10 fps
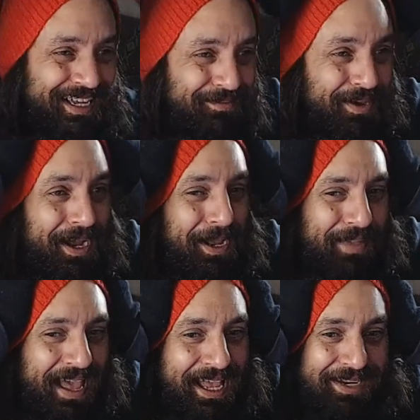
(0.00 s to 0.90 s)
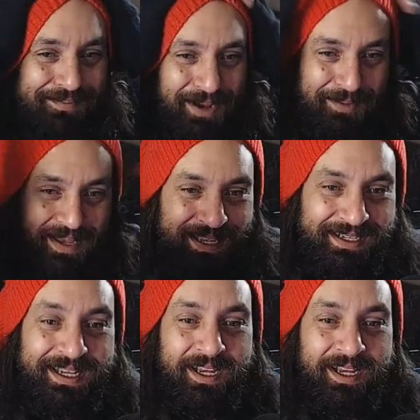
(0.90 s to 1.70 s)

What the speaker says: my bad.